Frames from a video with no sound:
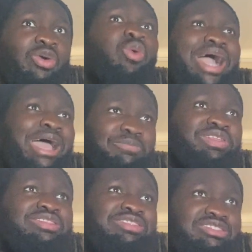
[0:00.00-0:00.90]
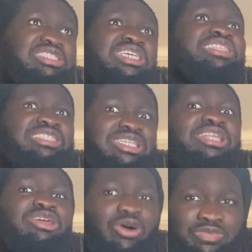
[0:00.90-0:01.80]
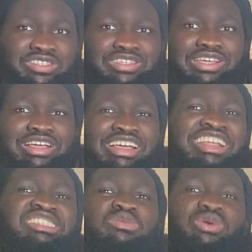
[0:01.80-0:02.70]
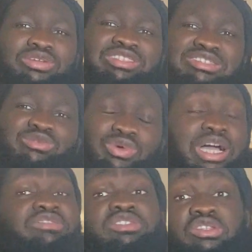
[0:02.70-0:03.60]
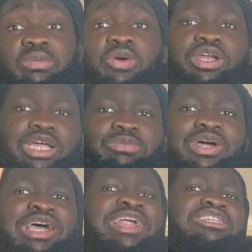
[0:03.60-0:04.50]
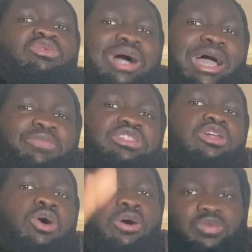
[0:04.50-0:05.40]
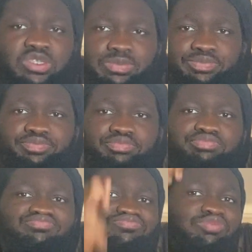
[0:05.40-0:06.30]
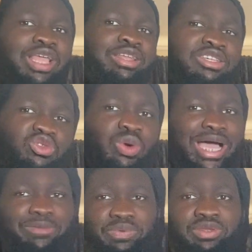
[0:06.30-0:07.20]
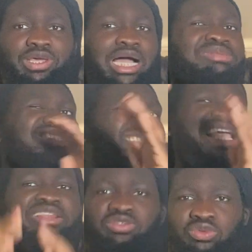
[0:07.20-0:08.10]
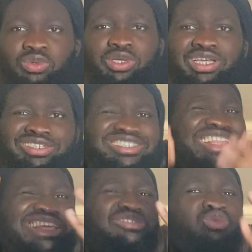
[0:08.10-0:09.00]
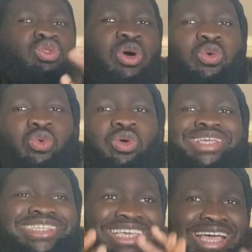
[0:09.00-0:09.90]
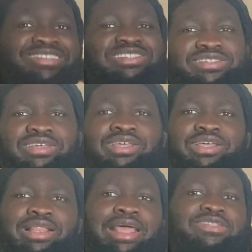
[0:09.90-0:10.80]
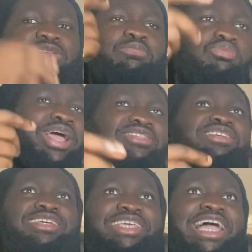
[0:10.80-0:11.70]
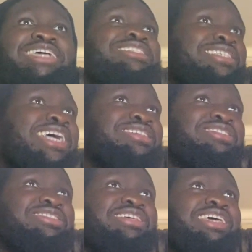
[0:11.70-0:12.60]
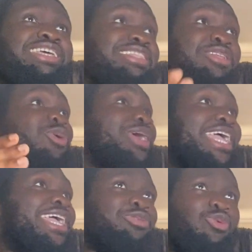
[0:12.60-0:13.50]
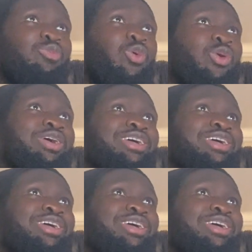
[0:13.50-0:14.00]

what happened to the ops, this is what I need to stop pointing on camera, this is what happened to the ops, this is what happened, I'm just telling you, just to let you know, yes, like, to brag to the guys, yes, they're not here no more.